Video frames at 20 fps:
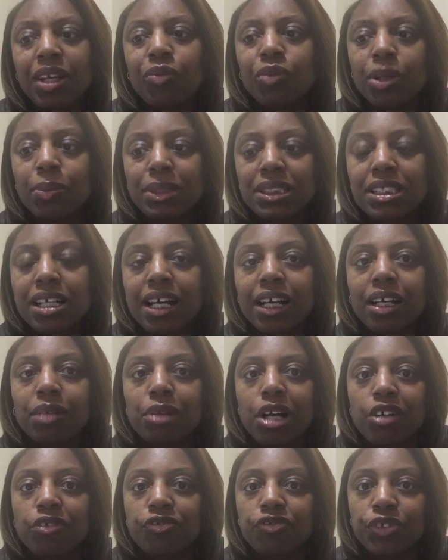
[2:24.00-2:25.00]
We've been talking
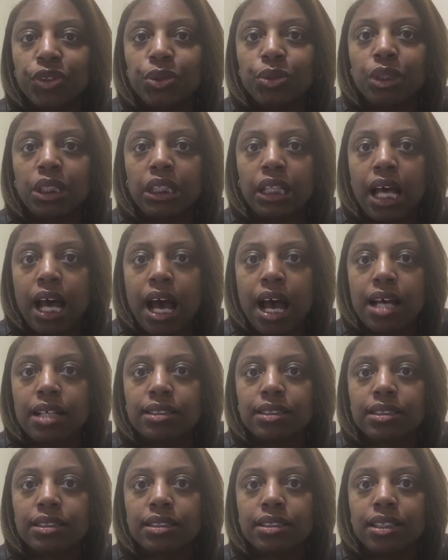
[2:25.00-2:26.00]
about food a
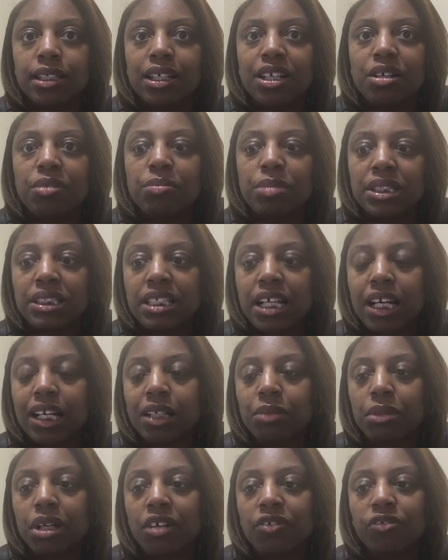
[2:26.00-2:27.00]
lot.
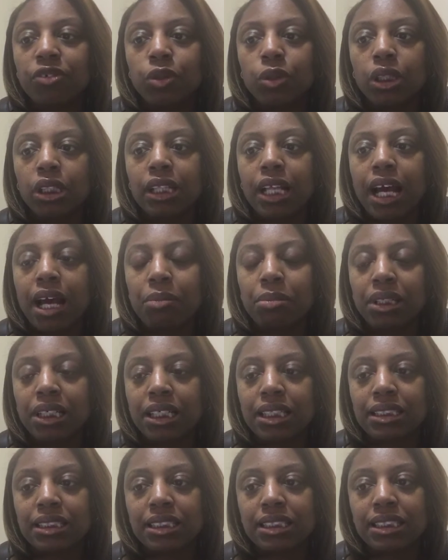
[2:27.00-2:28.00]

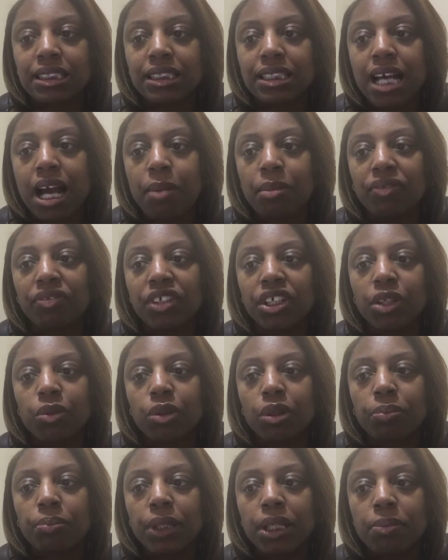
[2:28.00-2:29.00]
Because it's the time of year
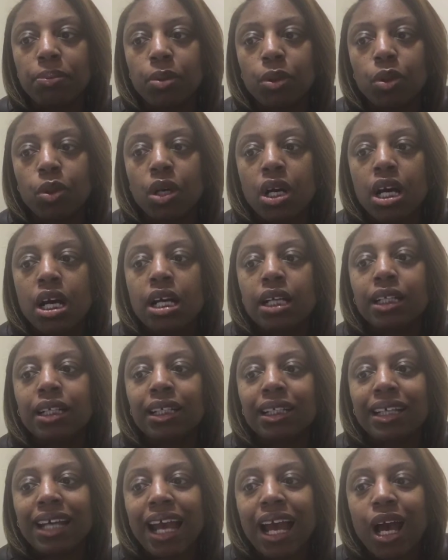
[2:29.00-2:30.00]
when people
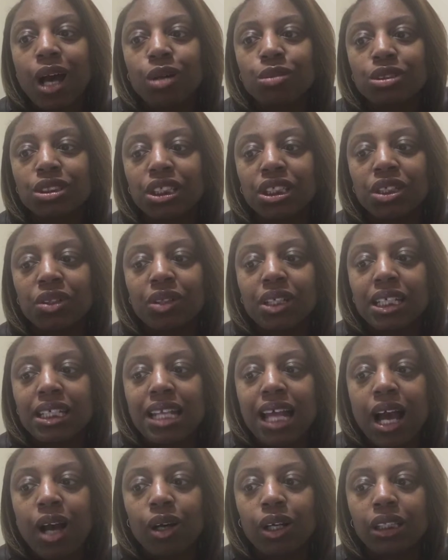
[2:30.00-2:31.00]
cook out, you
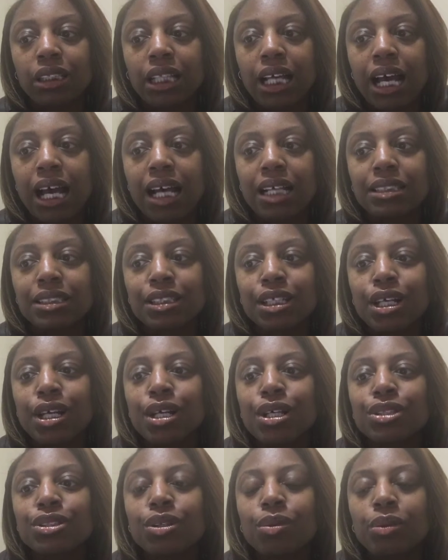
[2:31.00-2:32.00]
eat out a lot.
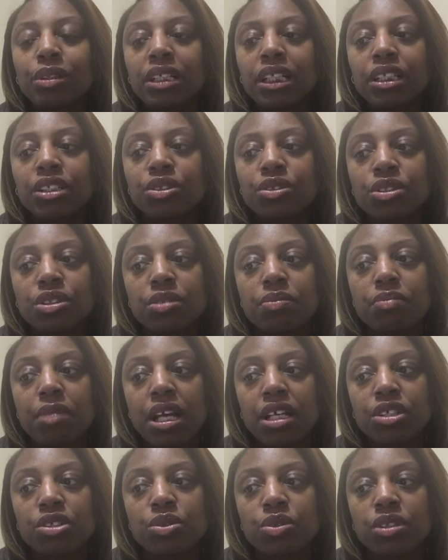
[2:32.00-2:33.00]
So we need to
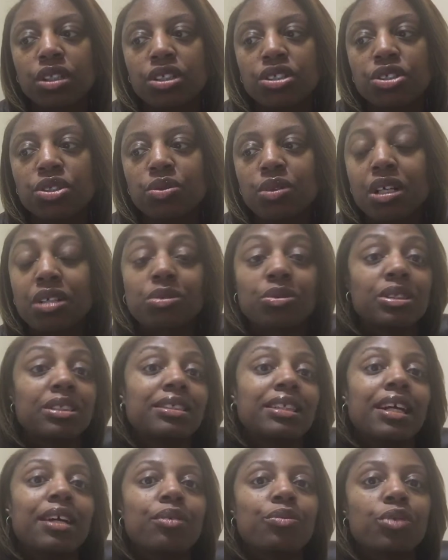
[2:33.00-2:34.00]
make sure that you
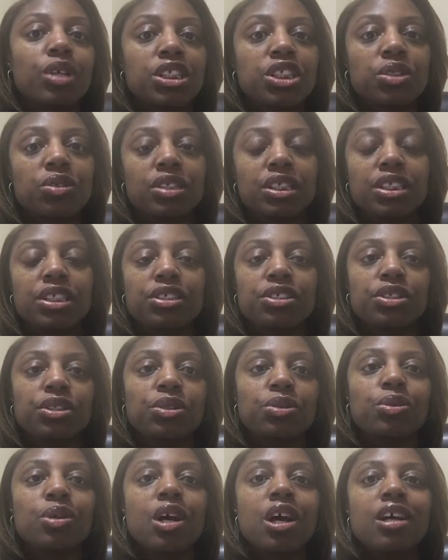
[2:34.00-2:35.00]
understand what you need to
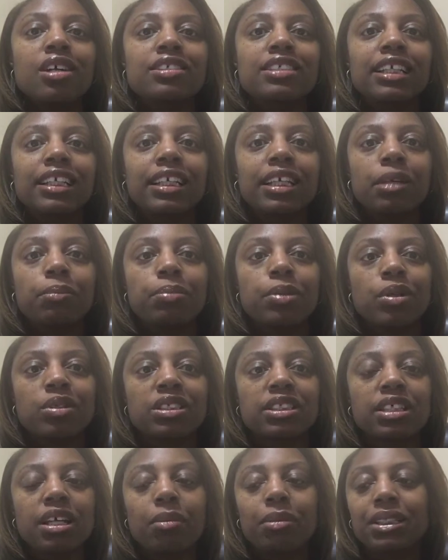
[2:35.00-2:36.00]
do to keep your
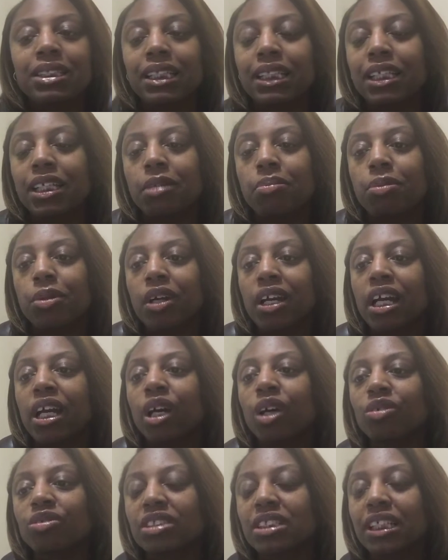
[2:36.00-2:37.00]
stomach, to keep your
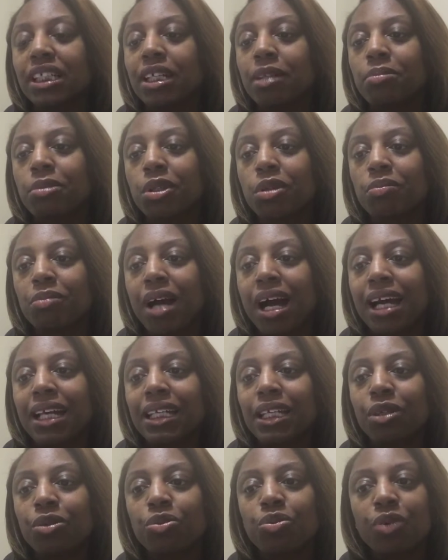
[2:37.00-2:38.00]
health, to keep your
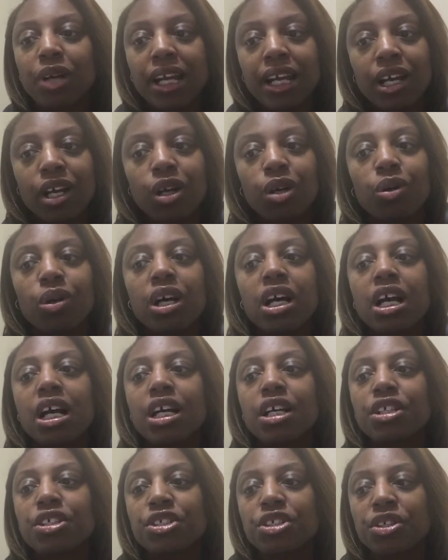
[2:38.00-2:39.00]
body well
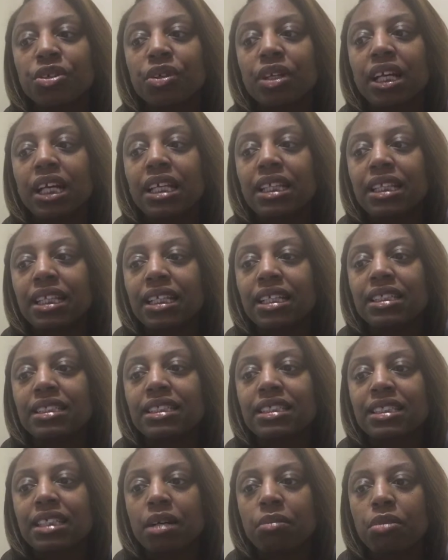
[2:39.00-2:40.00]
during these
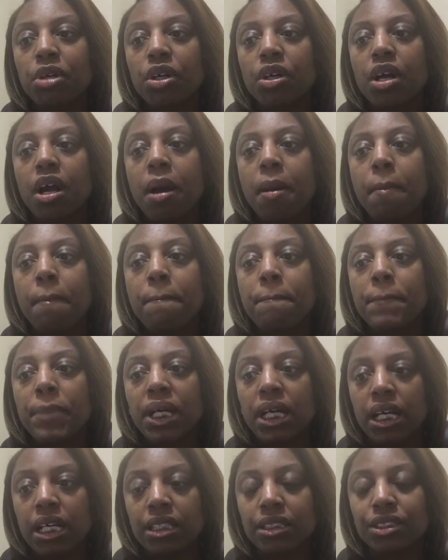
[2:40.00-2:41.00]
summer
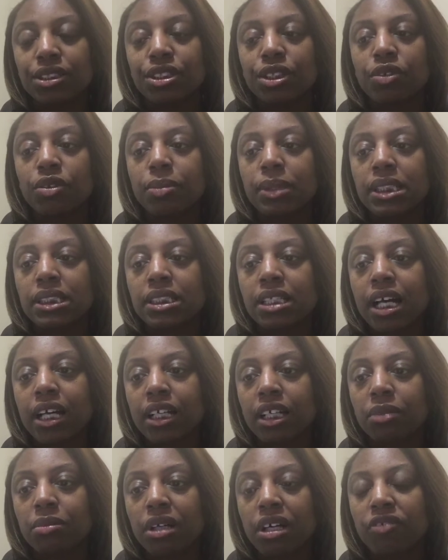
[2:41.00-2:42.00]
months. So we've been
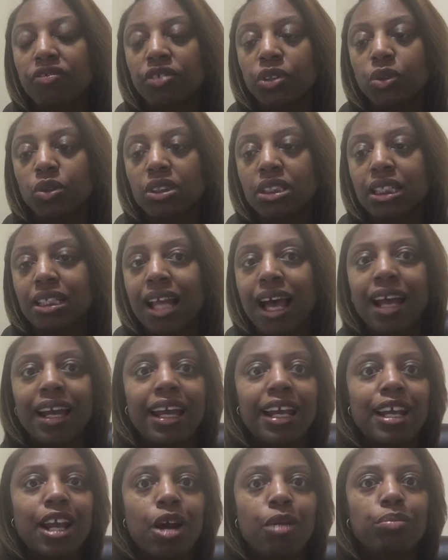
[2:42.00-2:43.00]
talking about food tonight,
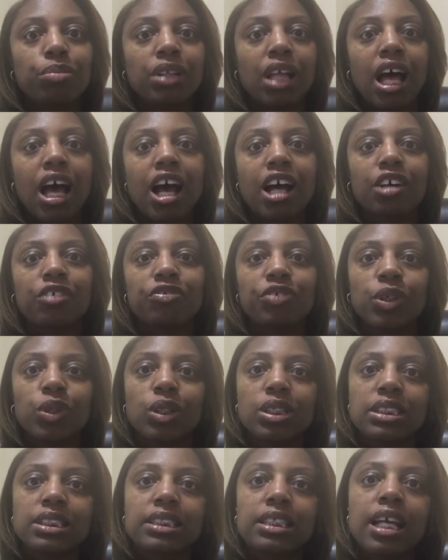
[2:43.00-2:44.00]
and our blog
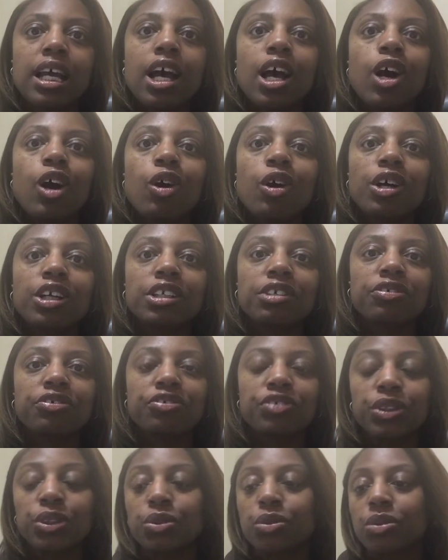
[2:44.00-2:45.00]
focused on
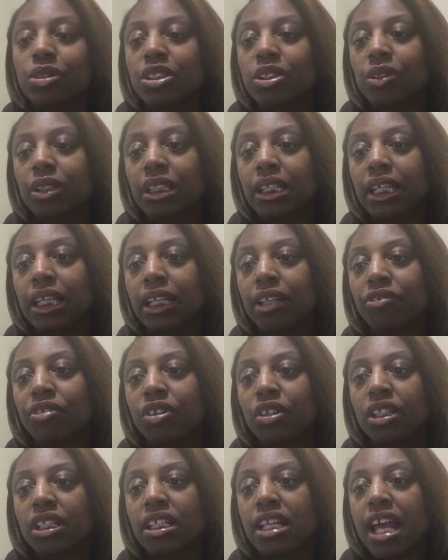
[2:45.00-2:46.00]
food. So again, if
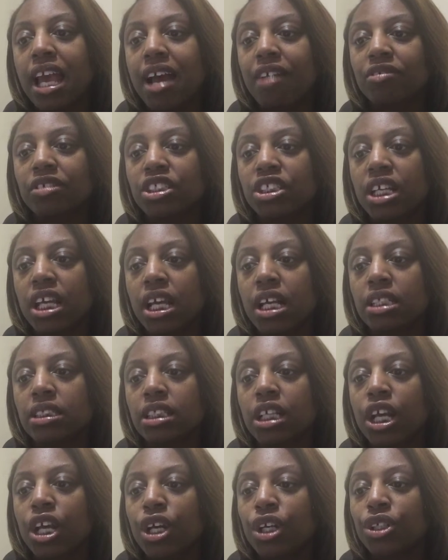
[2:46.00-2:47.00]
you didn't have a chance,
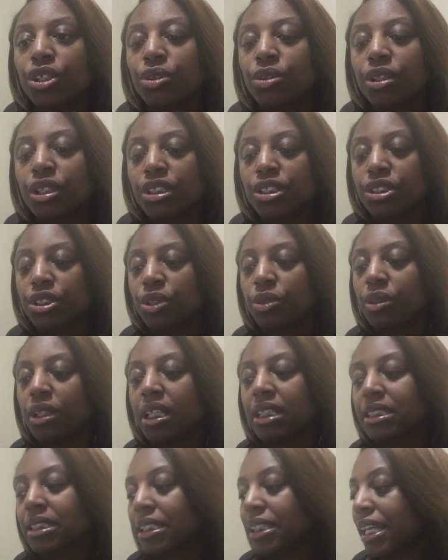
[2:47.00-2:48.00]
you can tune
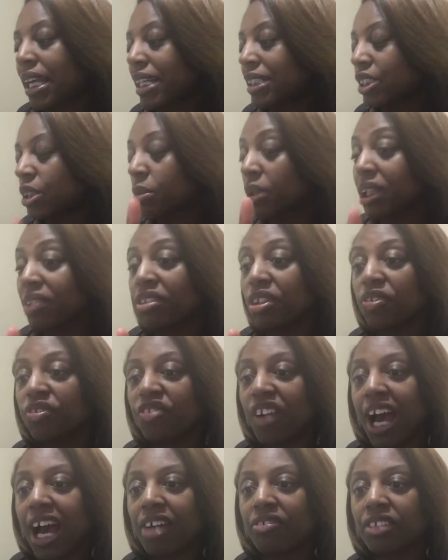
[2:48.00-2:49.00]
into that. So I'm going to give you
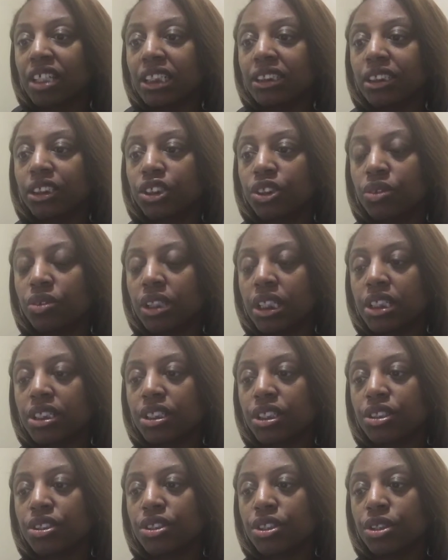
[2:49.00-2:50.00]
5 things that you need
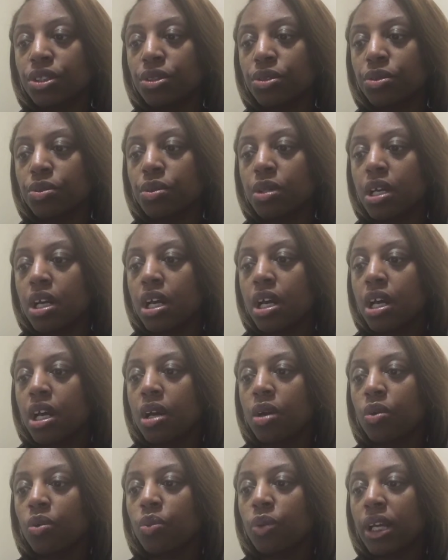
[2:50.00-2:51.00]
to do
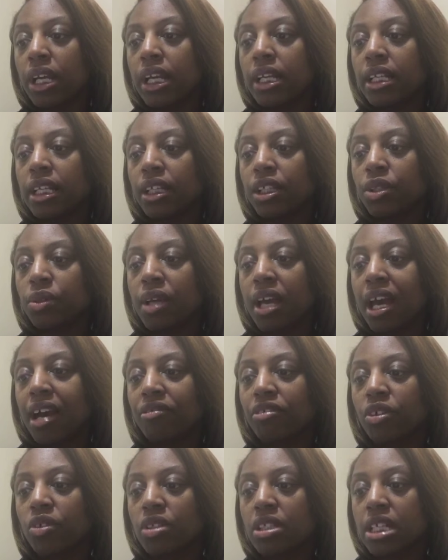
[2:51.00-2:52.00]
when you
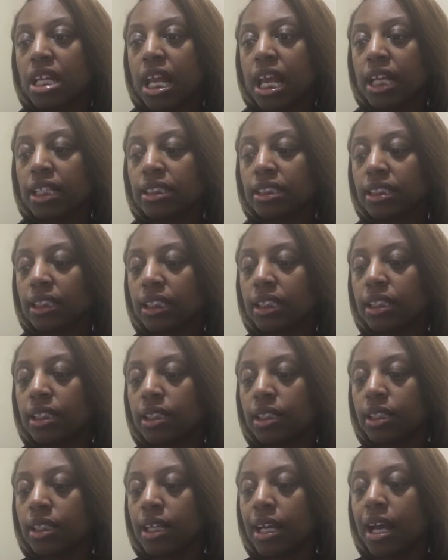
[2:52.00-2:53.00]
have your next
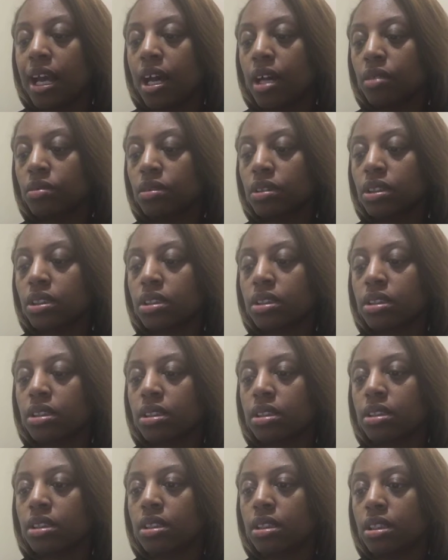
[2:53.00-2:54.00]
cookout.
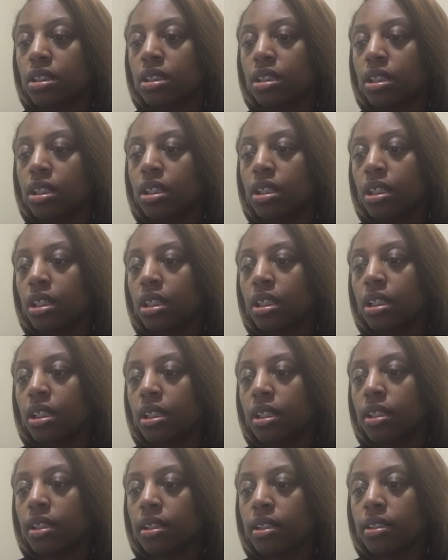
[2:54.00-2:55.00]

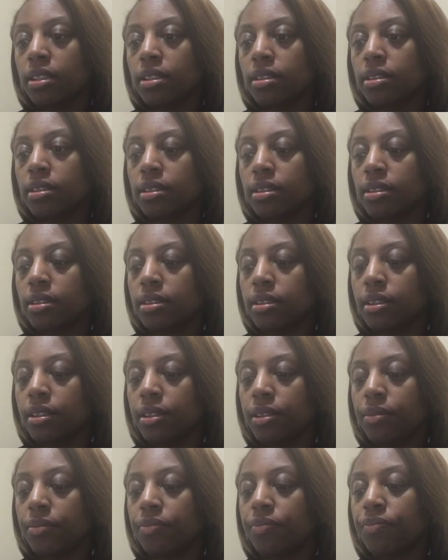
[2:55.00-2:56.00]
Let's
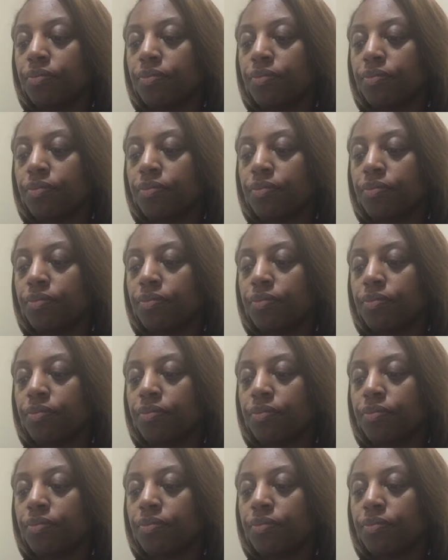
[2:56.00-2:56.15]
see.